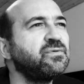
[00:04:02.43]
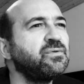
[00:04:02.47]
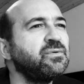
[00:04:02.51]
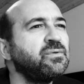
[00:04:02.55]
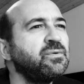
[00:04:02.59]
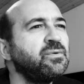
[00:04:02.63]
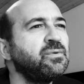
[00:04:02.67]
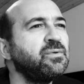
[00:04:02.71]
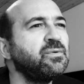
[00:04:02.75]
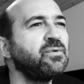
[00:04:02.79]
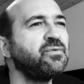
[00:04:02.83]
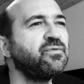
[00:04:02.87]

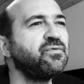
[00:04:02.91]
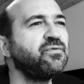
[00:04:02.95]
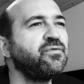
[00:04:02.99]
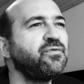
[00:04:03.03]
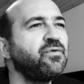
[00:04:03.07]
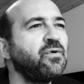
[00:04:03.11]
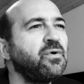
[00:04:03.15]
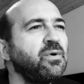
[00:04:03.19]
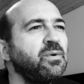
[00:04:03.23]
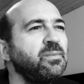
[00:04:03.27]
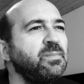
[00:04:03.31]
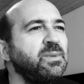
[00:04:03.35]
to
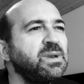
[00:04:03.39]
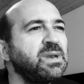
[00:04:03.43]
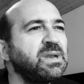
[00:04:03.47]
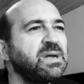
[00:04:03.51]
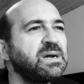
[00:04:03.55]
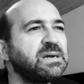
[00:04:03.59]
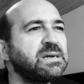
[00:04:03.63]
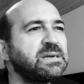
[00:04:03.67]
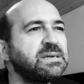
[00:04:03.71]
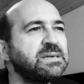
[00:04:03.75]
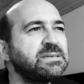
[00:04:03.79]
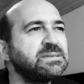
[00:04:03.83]

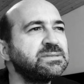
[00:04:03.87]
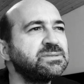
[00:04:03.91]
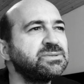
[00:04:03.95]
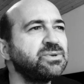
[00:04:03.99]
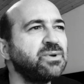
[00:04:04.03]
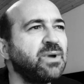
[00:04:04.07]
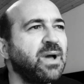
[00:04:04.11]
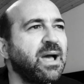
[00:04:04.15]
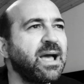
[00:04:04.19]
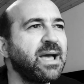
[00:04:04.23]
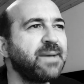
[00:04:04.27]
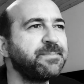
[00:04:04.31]
formalize,
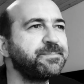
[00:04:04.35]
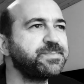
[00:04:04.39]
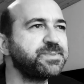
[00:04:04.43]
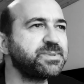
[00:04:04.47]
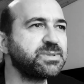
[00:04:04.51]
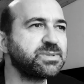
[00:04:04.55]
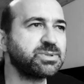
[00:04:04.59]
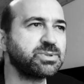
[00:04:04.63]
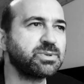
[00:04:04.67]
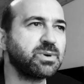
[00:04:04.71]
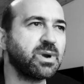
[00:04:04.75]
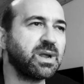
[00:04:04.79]
to
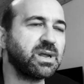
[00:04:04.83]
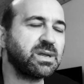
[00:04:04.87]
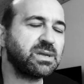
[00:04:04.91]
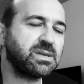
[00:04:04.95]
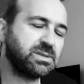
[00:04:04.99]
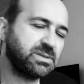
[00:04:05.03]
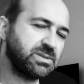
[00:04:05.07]
abstract